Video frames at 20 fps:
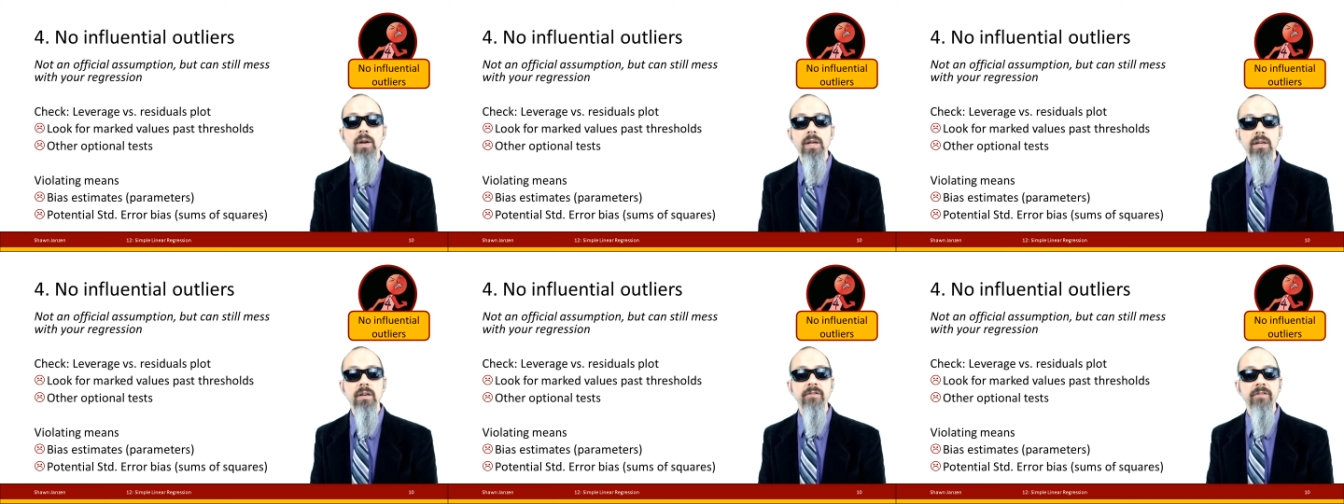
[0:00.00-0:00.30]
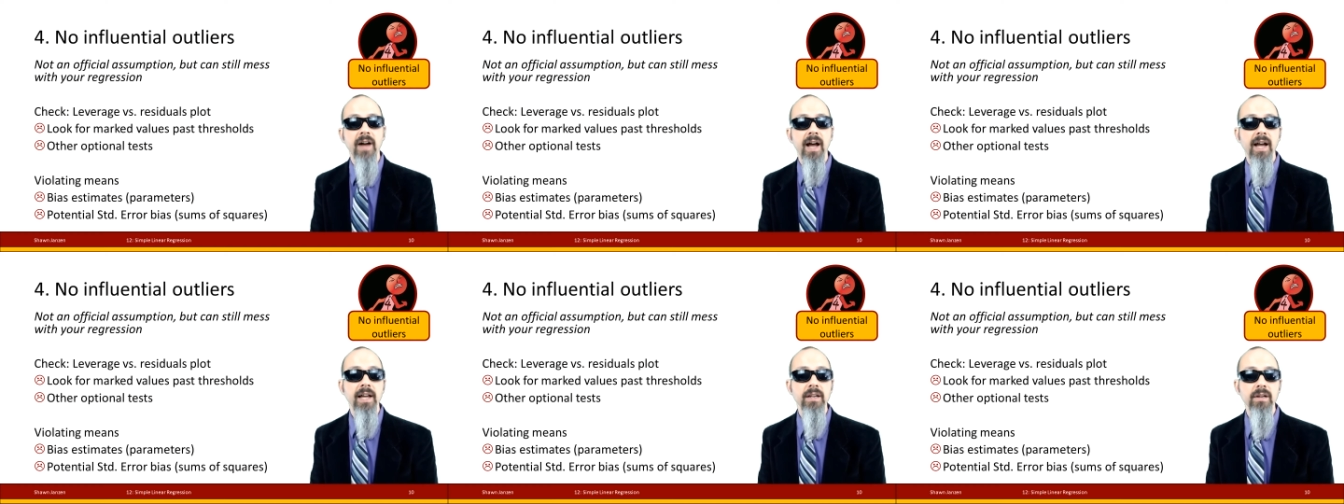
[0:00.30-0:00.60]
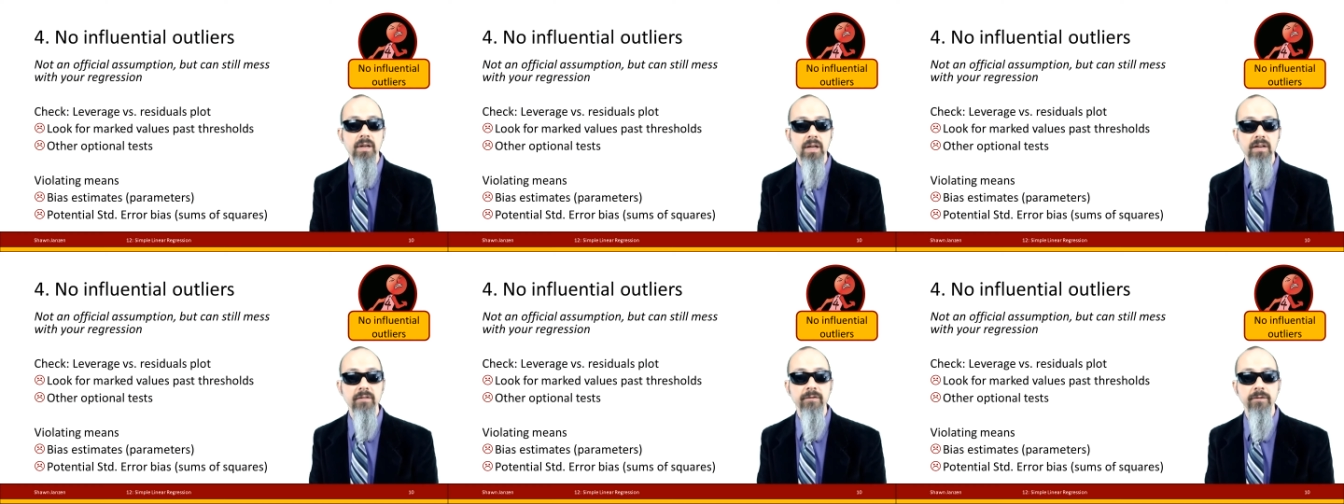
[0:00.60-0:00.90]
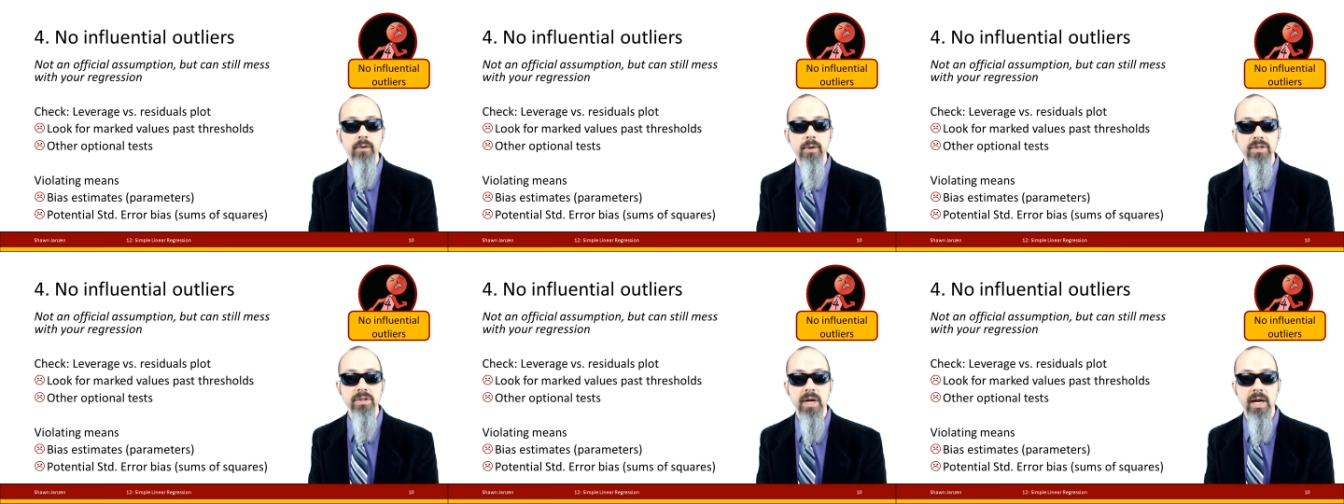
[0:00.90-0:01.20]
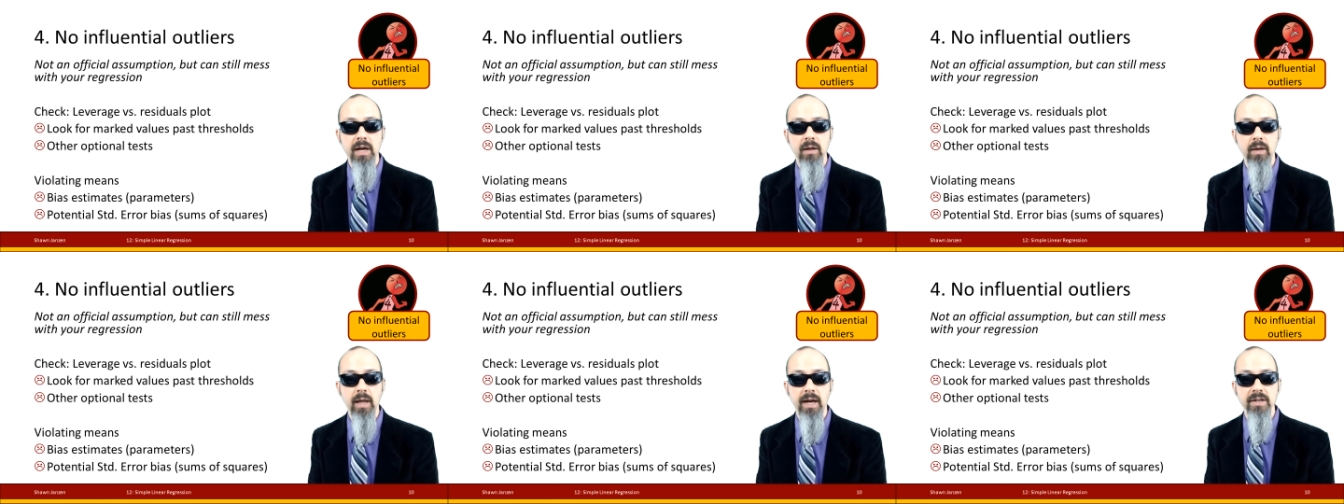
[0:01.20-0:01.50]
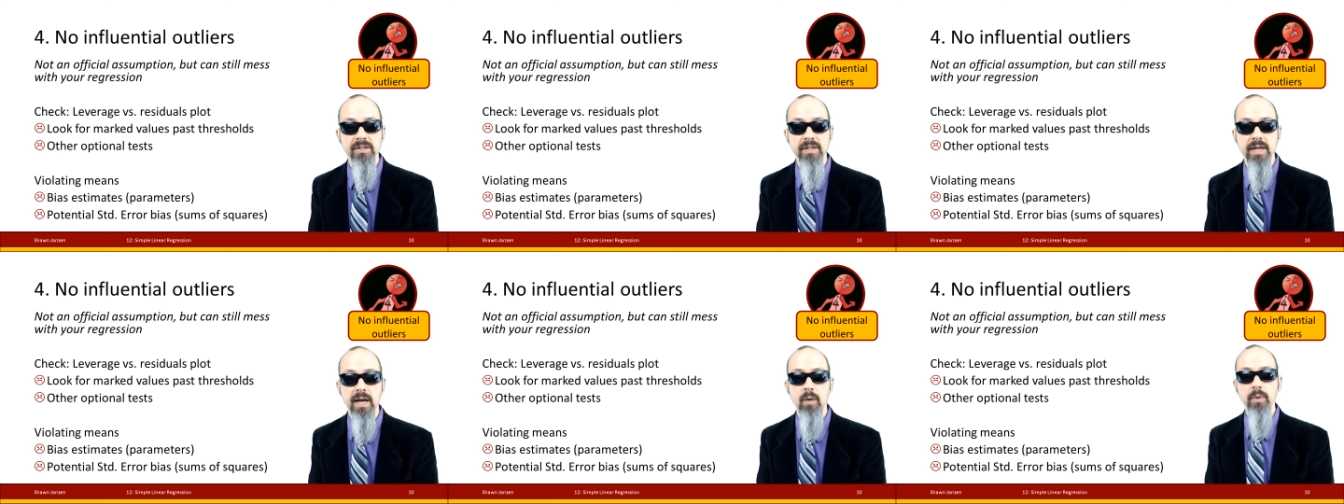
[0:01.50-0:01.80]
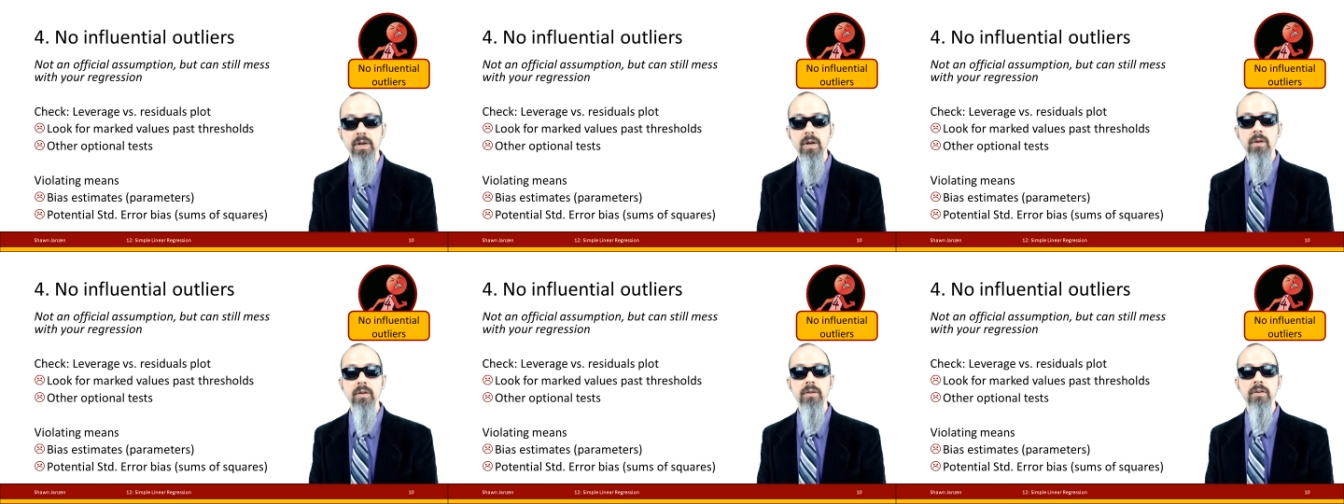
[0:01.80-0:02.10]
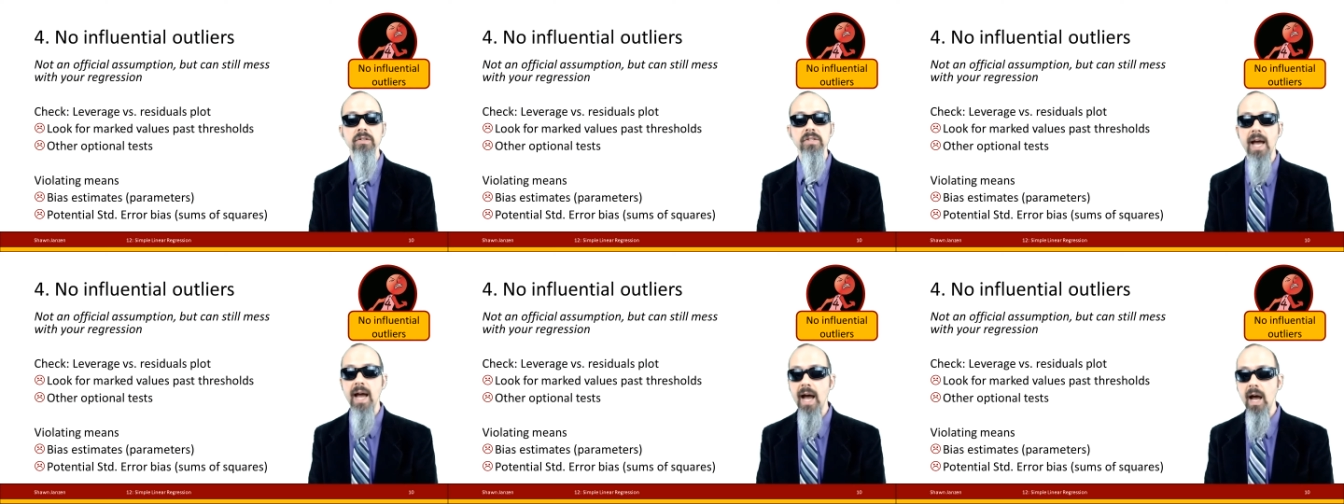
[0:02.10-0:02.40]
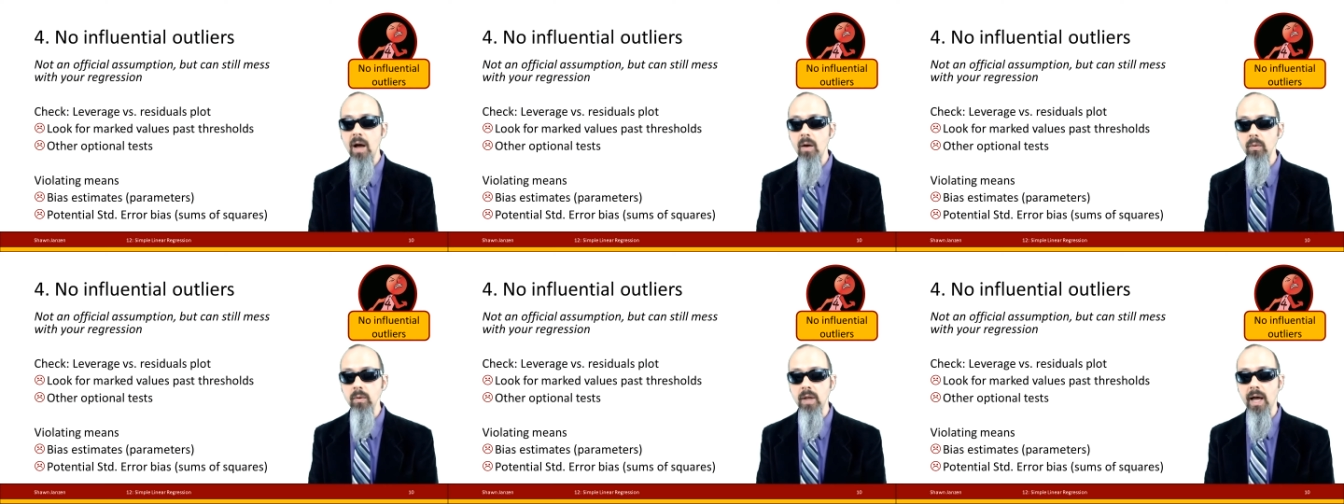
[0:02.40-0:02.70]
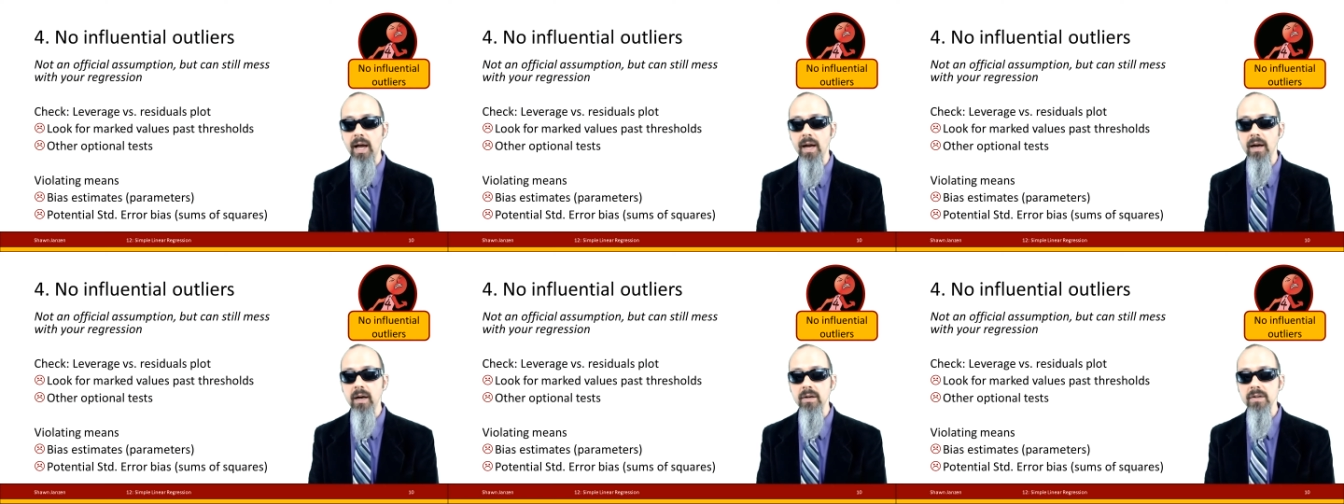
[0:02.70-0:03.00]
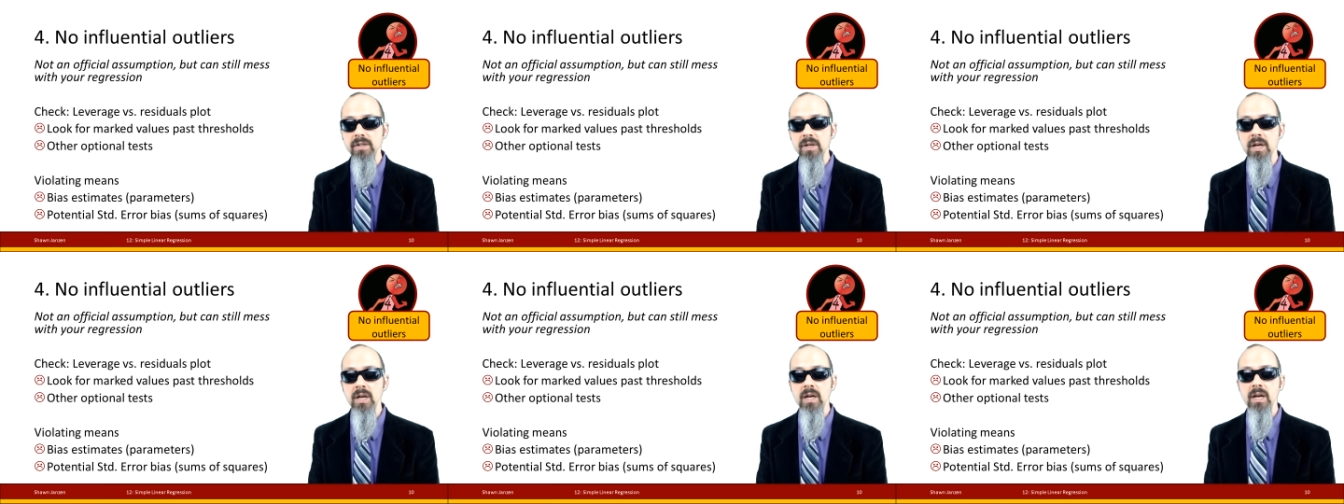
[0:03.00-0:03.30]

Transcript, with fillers: you find your influential outliers? Now we know there's outliers,